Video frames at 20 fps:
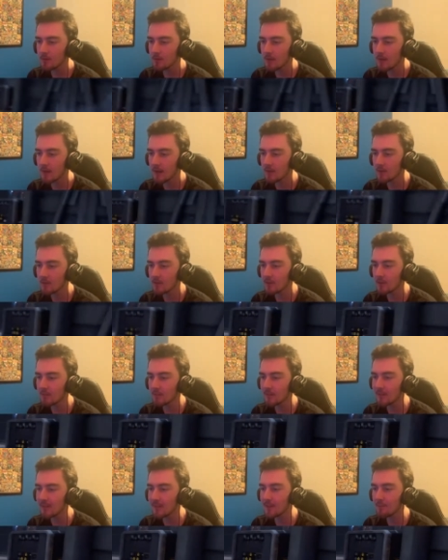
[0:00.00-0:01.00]
Alright, look at
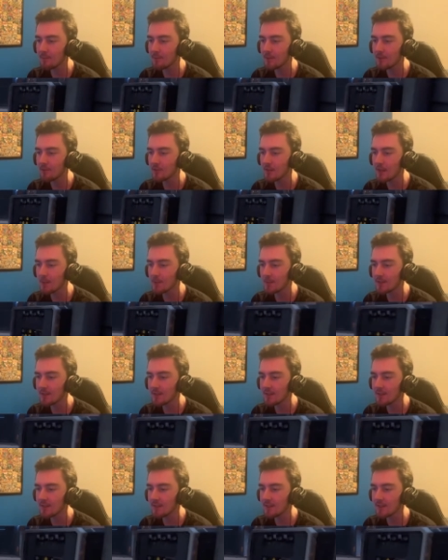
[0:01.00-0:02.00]
this elite peacekeeper. I
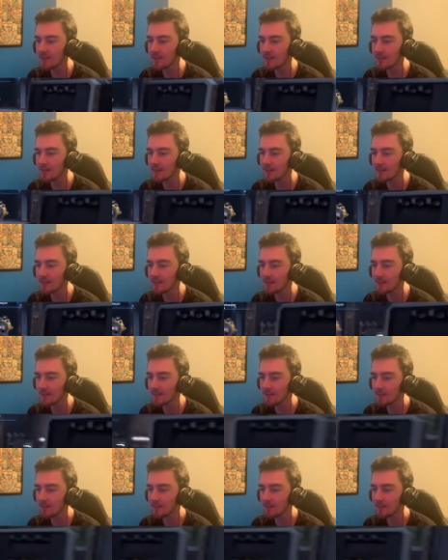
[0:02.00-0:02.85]
think he's elite like that.